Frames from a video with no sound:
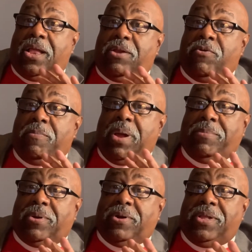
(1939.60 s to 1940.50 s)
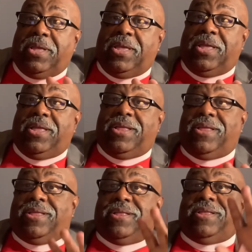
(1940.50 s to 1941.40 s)
Remember,
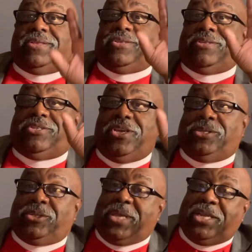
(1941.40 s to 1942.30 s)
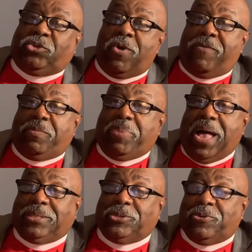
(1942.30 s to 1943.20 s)
Jesus had 12
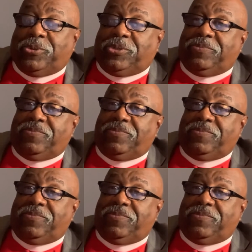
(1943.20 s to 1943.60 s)
apostles,